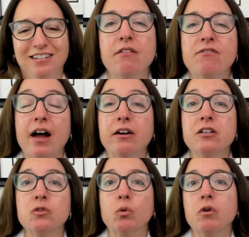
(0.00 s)
The
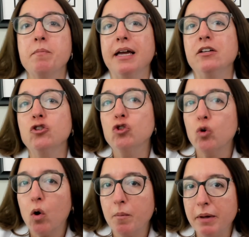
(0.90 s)
virus will remain
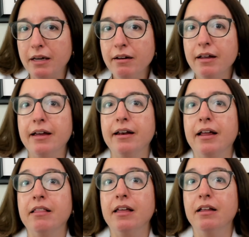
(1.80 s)
dormant in
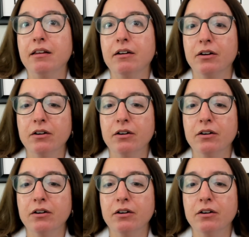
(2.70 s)
it in the